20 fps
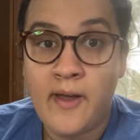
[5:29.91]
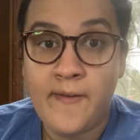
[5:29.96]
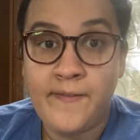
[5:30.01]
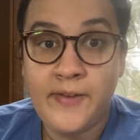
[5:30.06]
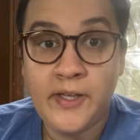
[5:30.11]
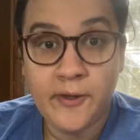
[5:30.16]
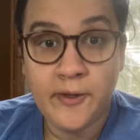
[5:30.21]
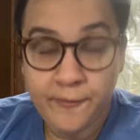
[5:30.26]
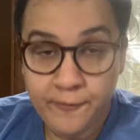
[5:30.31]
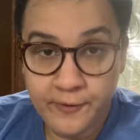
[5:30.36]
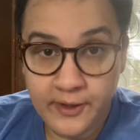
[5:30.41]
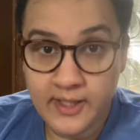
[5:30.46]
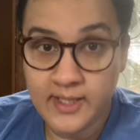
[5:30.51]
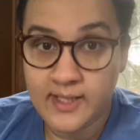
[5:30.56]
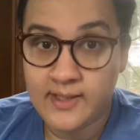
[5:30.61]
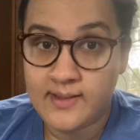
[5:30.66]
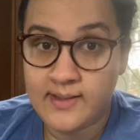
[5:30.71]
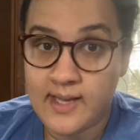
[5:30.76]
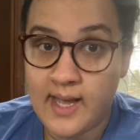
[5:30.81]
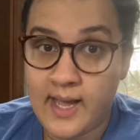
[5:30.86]
Feel free
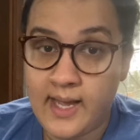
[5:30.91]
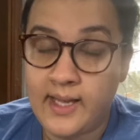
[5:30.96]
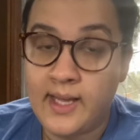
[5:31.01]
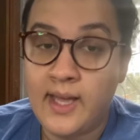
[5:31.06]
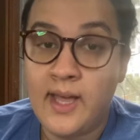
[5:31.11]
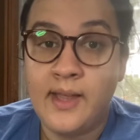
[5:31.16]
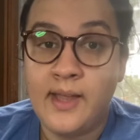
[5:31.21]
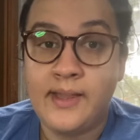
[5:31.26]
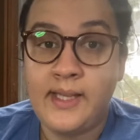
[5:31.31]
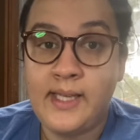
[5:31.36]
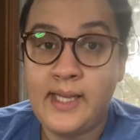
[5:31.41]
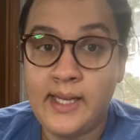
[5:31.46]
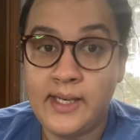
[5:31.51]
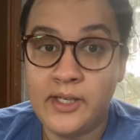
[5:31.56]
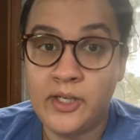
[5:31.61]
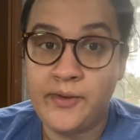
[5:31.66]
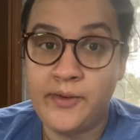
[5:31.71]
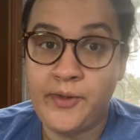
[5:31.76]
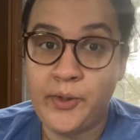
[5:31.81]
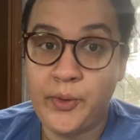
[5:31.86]
to cite the
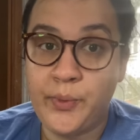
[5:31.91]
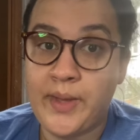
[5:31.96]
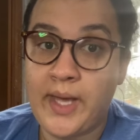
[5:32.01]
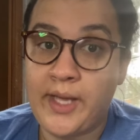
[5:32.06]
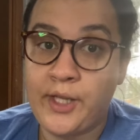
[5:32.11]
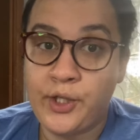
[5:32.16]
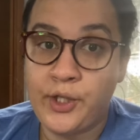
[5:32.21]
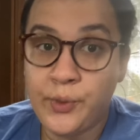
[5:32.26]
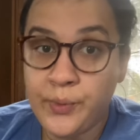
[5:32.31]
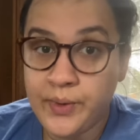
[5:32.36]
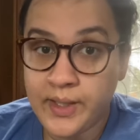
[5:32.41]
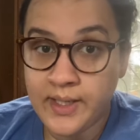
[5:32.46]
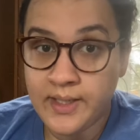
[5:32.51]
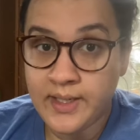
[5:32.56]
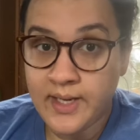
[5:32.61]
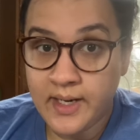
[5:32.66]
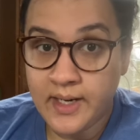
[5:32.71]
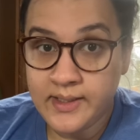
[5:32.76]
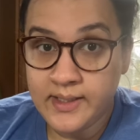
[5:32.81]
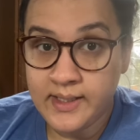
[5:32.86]
interview that you
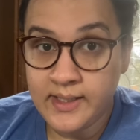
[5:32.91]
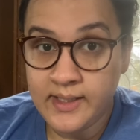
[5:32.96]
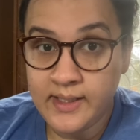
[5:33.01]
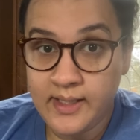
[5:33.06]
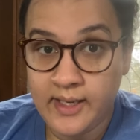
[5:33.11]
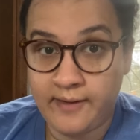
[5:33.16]
conducted,